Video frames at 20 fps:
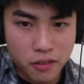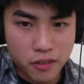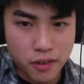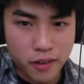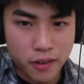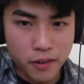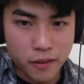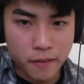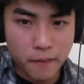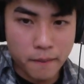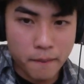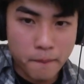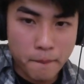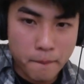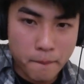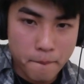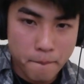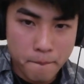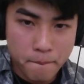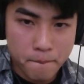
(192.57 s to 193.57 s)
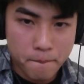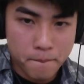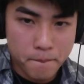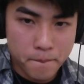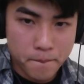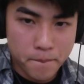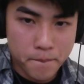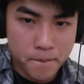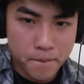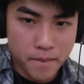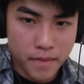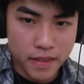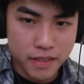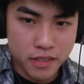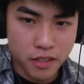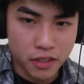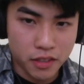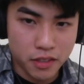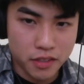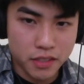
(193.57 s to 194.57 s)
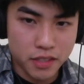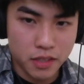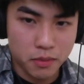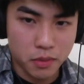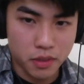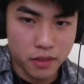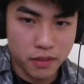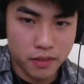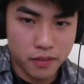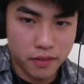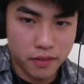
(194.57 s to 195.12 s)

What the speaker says: right here. It's hard to see, but